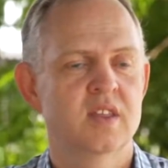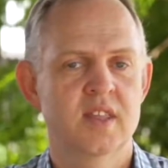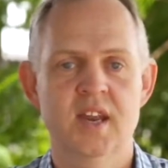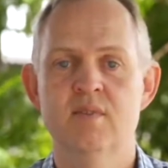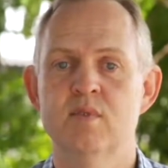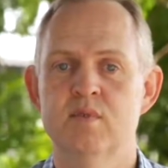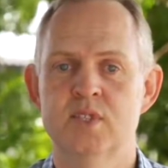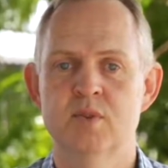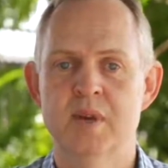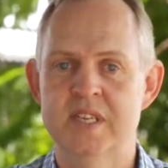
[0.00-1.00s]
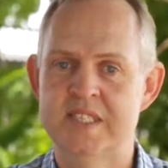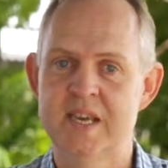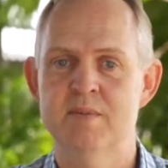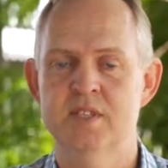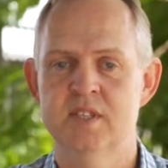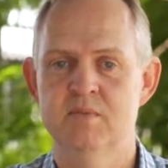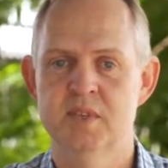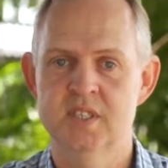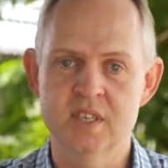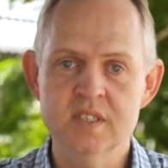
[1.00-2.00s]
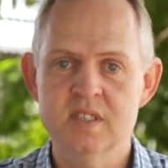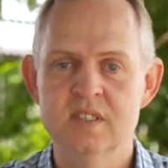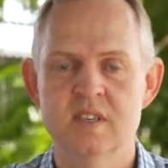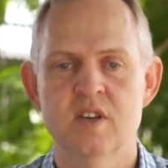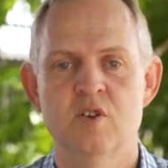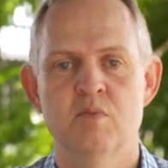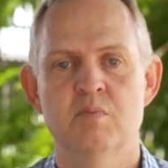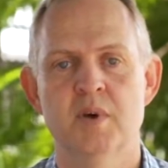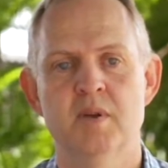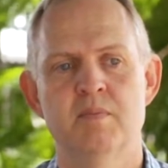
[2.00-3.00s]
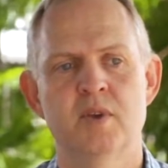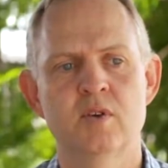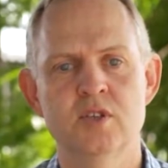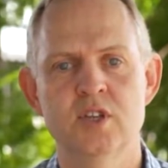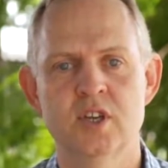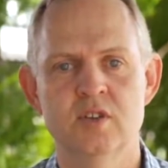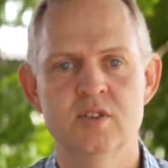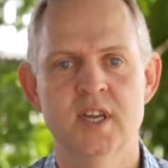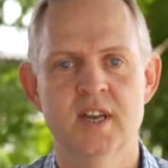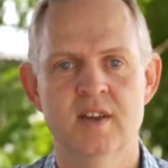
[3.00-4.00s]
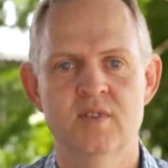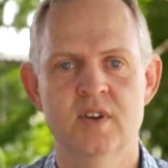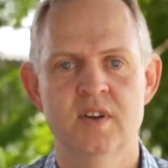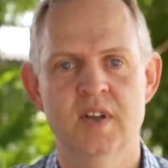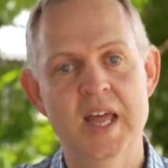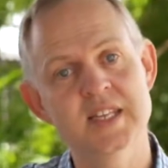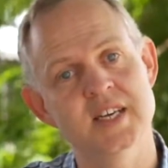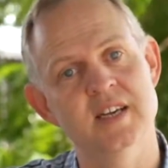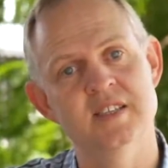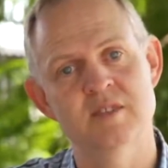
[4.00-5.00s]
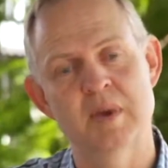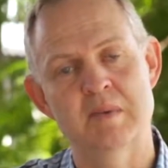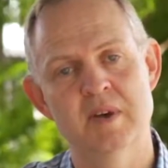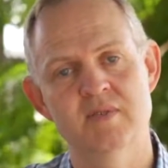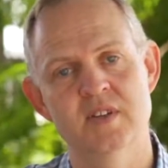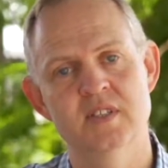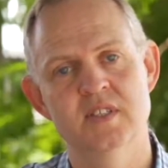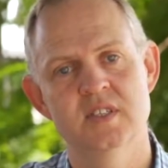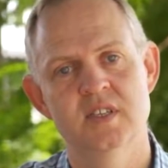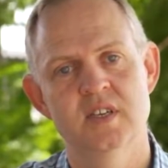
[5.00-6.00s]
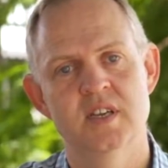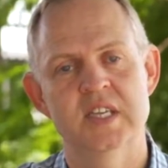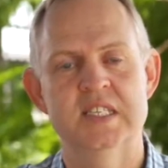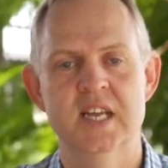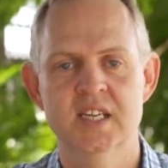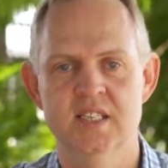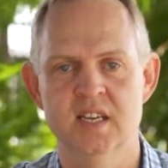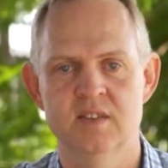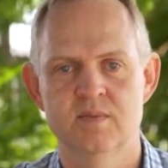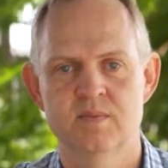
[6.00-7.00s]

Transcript: that oven would still be a debit to the business, but because you can use that oven later to make muffins, it's an asset.